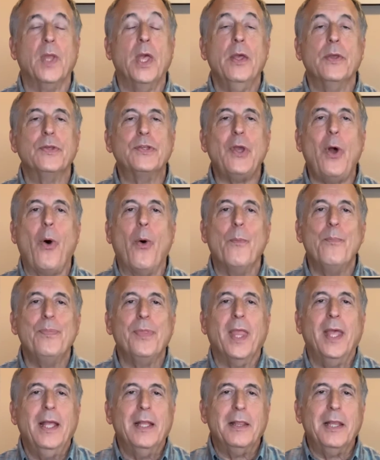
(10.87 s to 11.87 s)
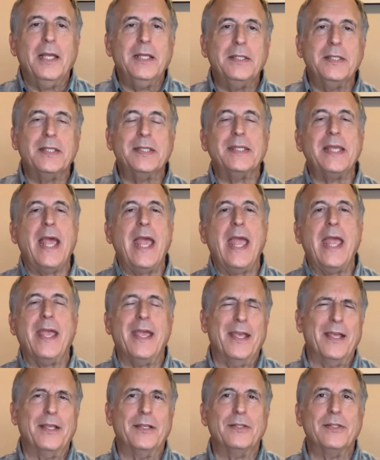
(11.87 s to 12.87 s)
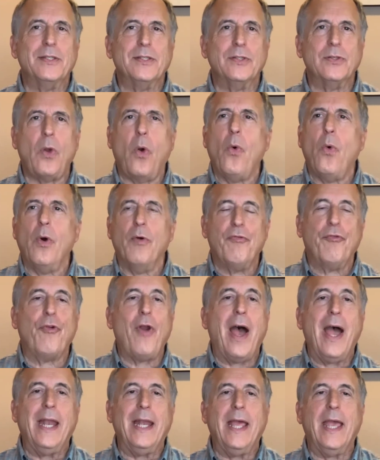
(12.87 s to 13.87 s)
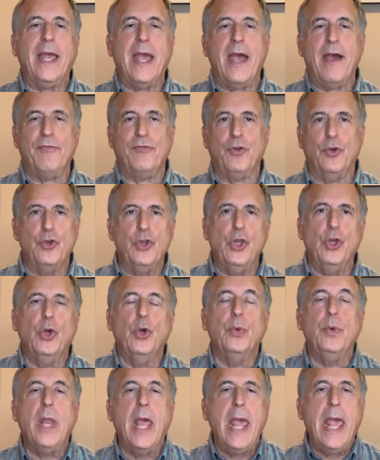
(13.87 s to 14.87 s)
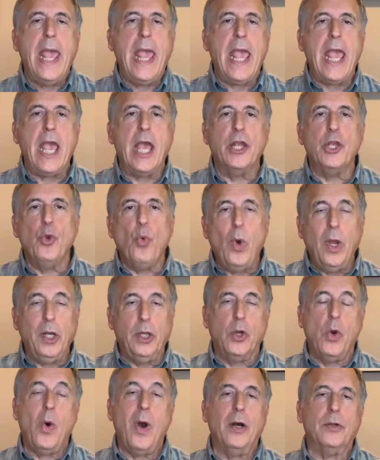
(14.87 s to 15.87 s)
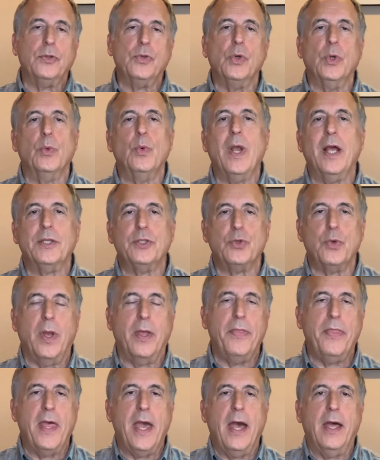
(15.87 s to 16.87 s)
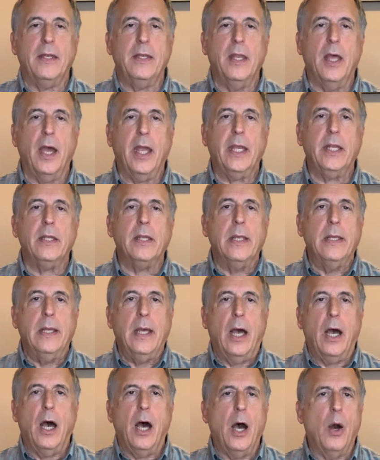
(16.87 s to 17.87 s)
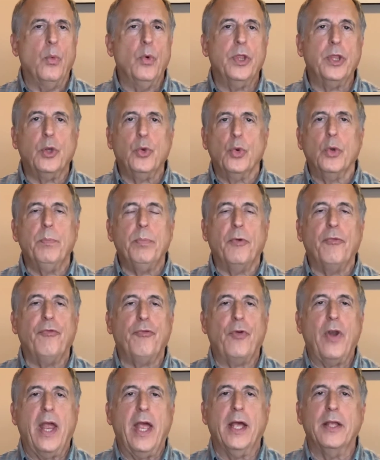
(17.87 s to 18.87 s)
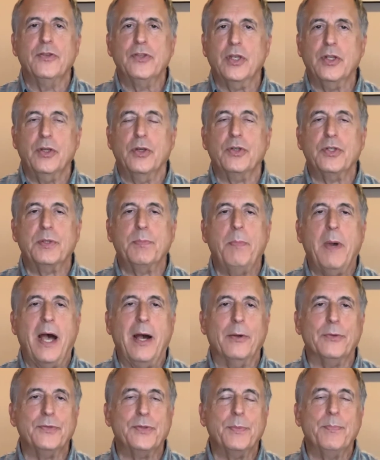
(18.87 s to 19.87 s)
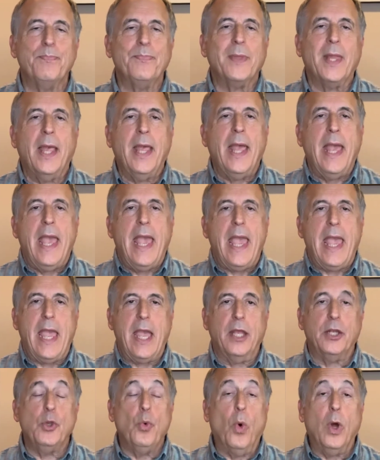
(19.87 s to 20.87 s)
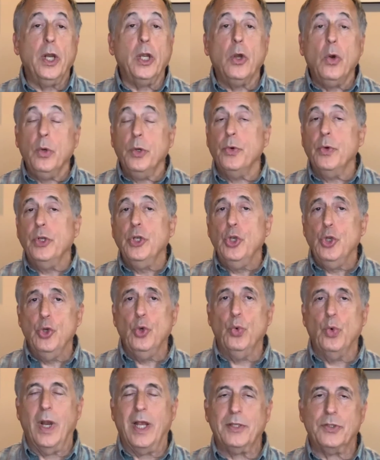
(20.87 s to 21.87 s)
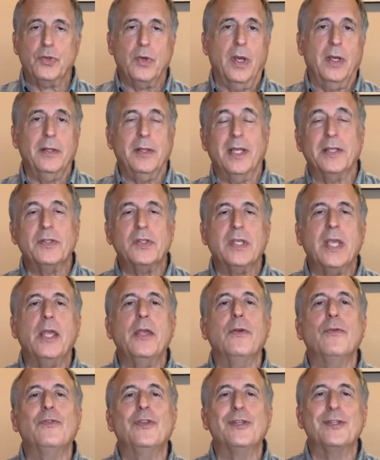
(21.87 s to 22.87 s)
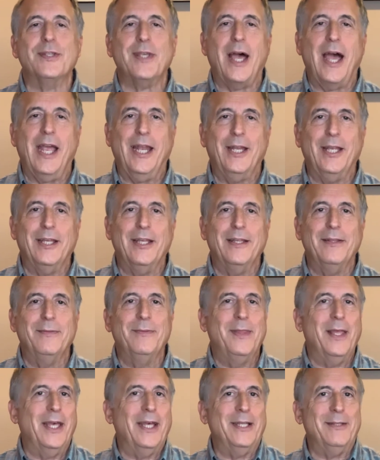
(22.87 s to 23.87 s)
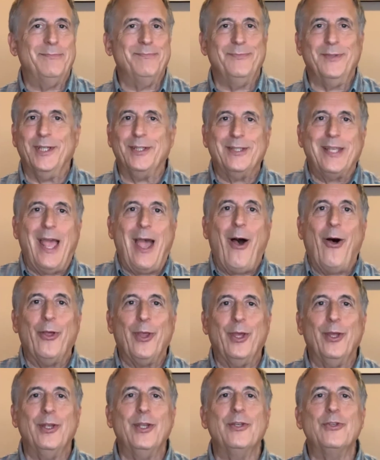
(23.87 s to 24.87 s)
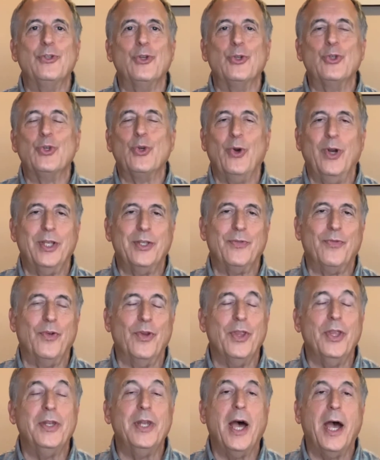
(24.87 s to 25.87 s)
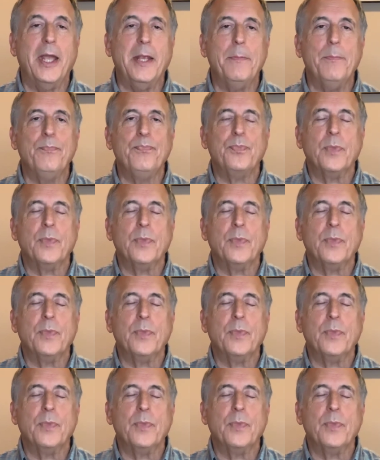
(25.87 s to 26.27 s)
So, let's say it's a Friday afternoon, and you want to go out to a restaurant that night with a group of friends and your spouse. And you want to go to a new restaurant. Let's say you've decided that Italian is your choice for the night.